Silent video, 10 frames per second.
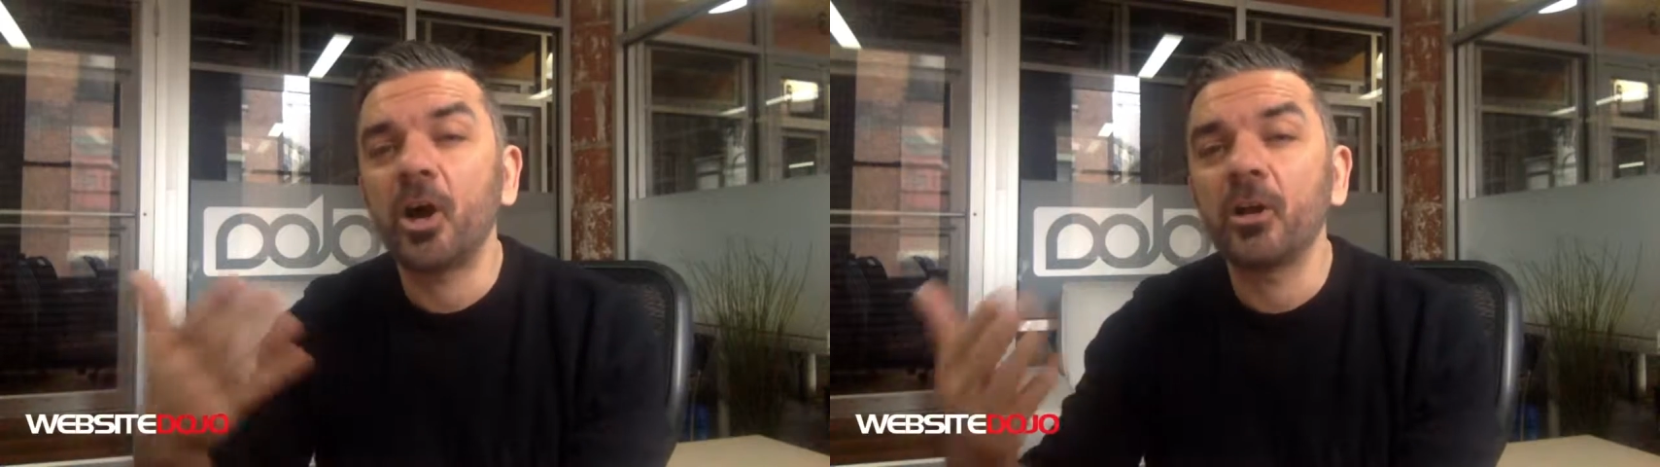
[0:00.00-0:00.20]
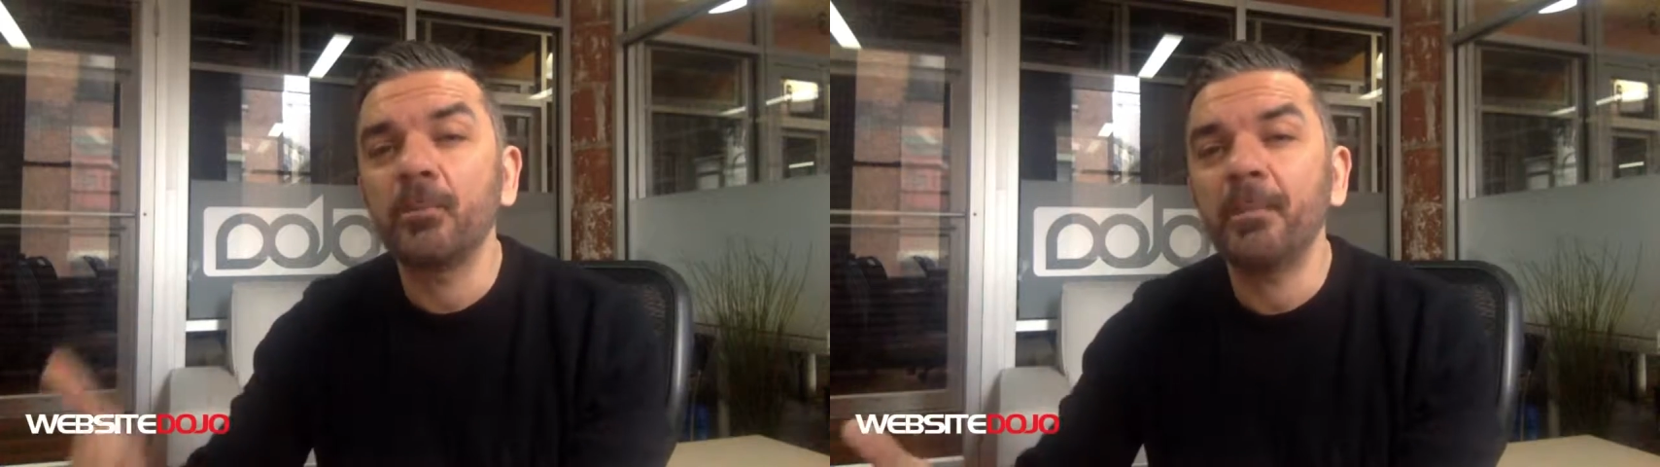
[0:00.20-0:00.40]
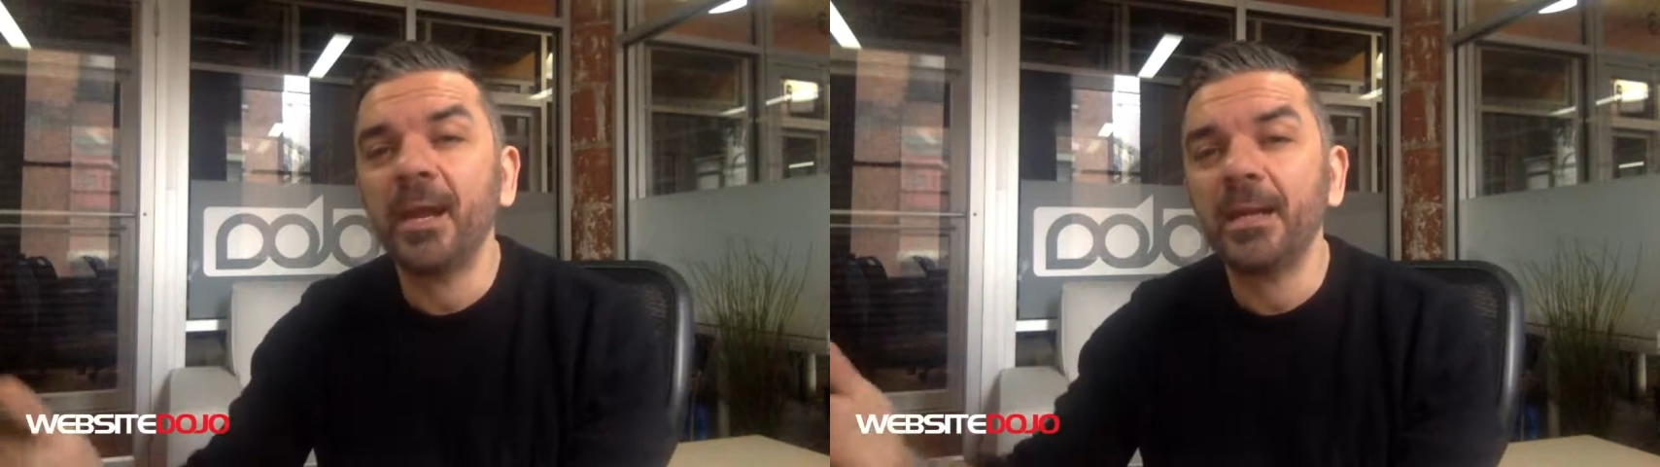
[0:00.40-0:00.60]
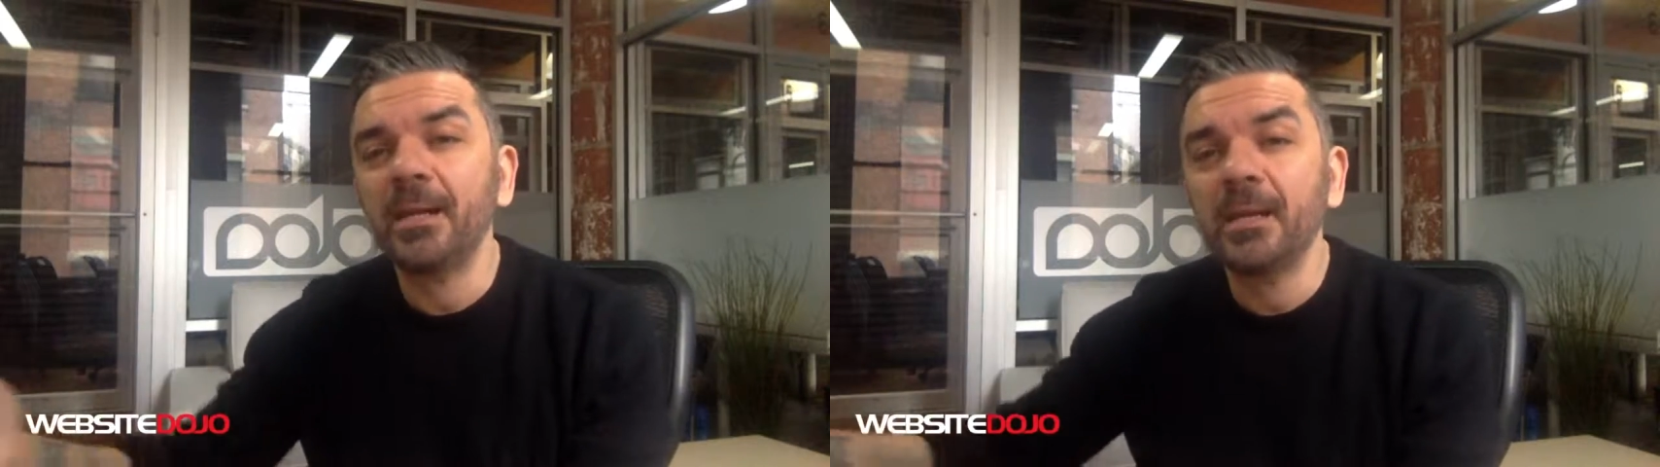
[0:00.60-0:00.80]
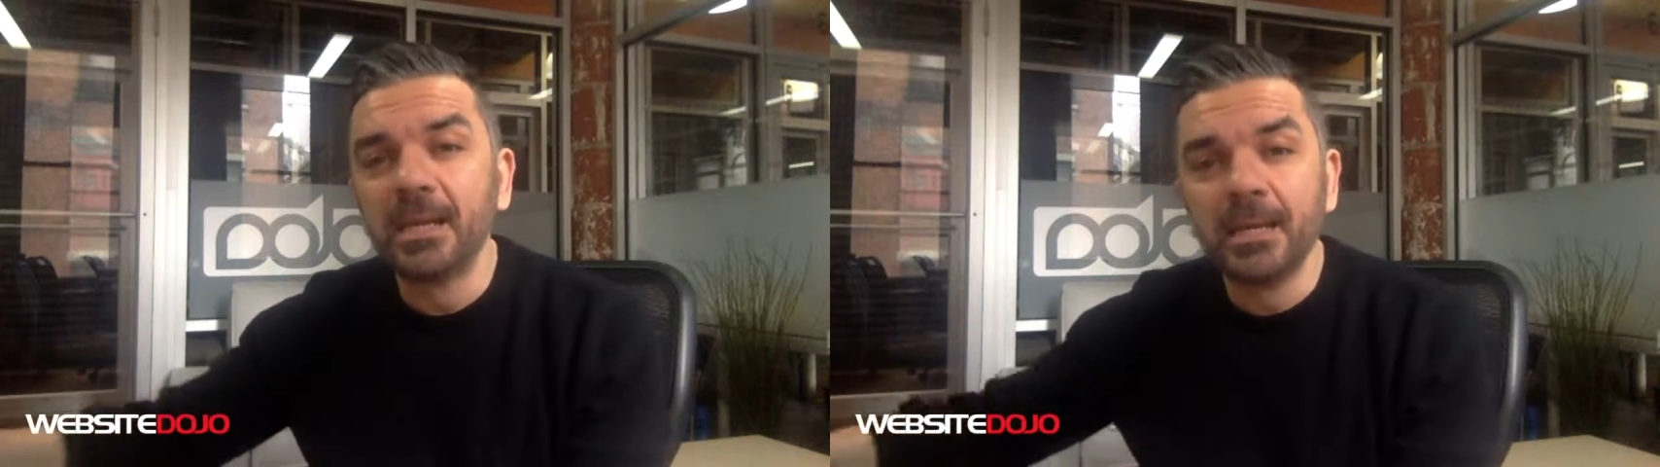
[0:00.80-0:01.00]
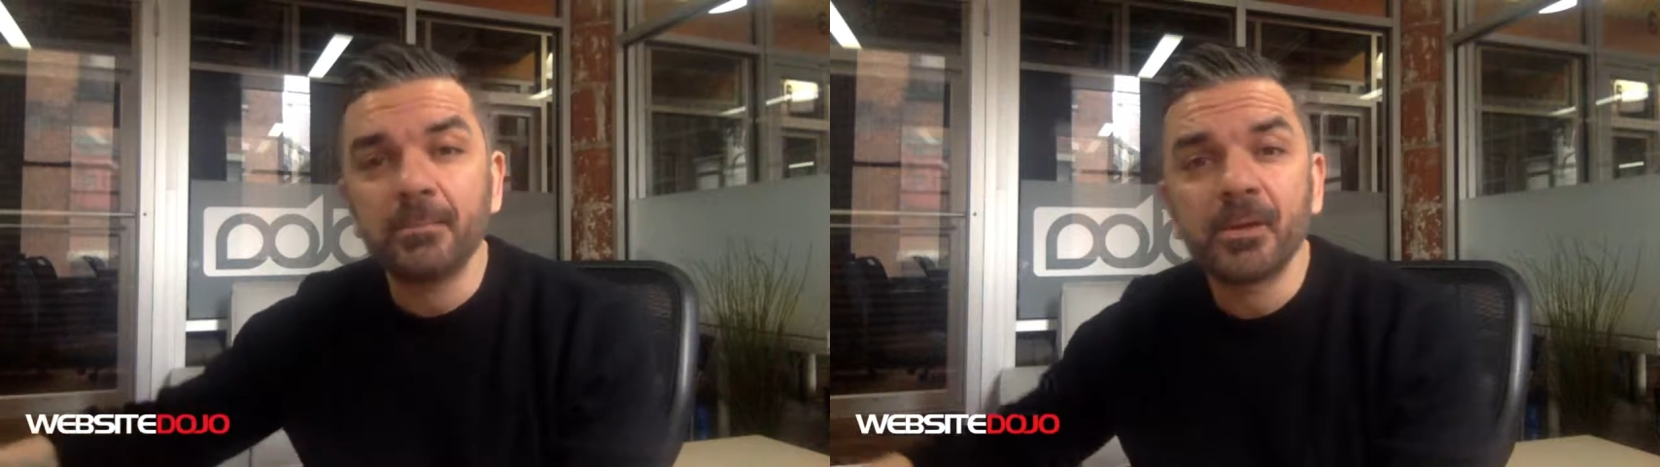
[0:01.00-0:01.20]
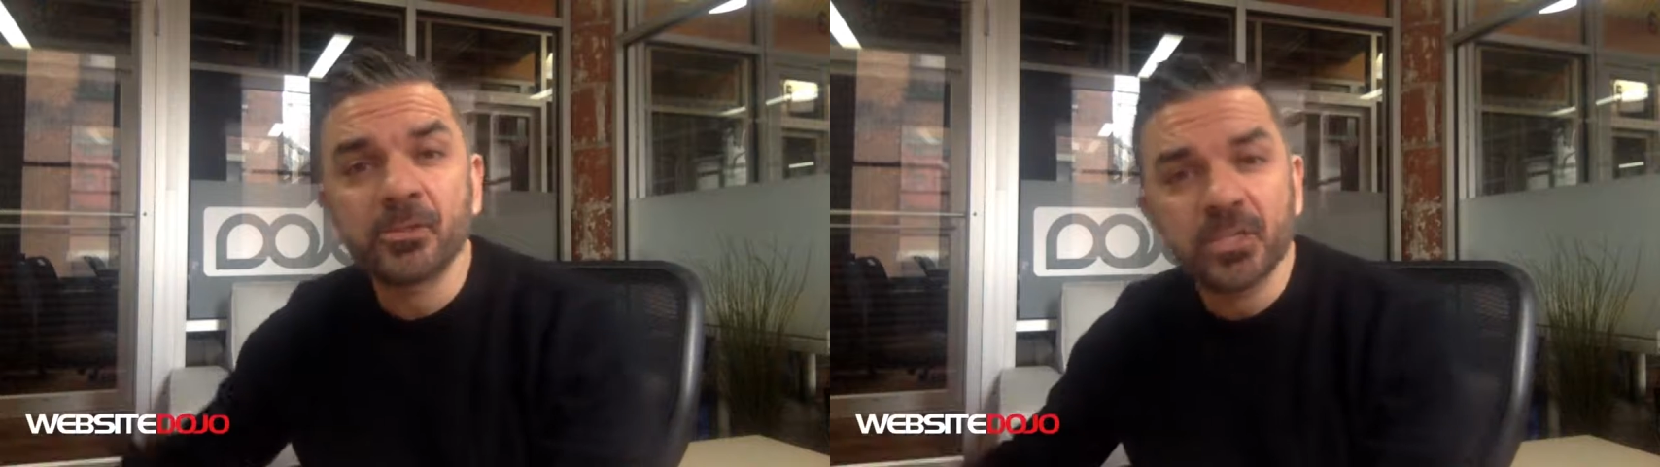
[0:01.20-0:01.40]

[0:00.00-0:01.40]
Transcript: automated email